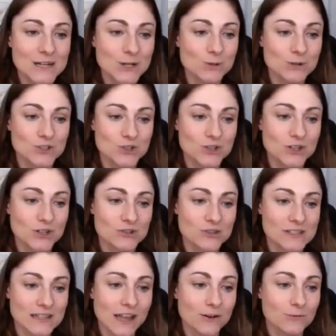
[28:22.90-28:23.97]
which you can
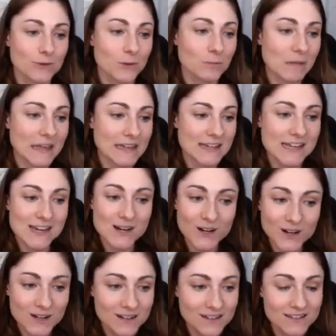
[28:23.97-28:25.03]
just get from like
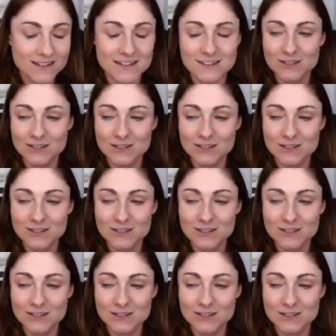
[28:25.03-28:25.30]
here. It